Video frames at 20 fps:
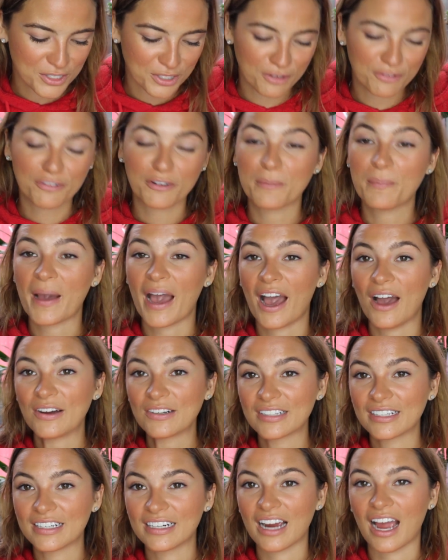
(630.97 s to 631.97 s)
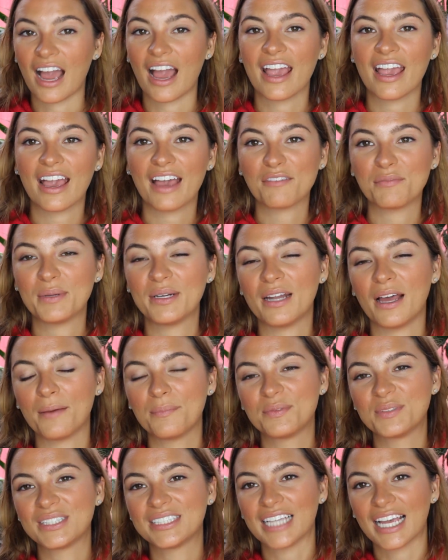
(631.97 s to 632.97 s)
So for powder, I have been
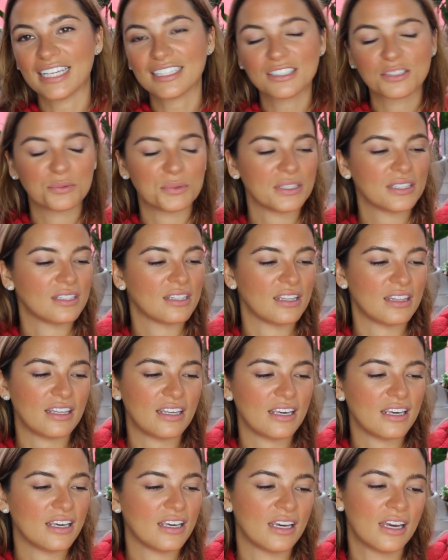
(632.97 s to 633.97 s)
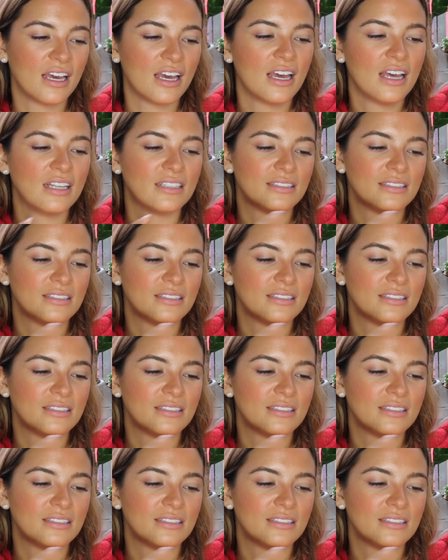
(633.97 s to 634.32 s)
obsessed with the